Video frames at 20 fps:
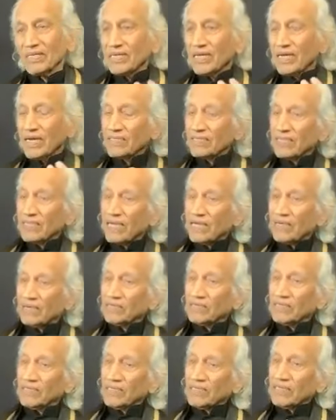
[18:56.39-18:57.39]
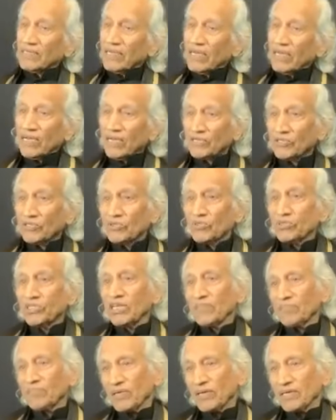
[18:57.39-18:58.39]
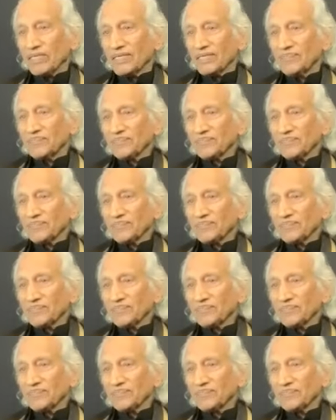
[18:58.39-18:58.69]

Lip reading: And then as you deeper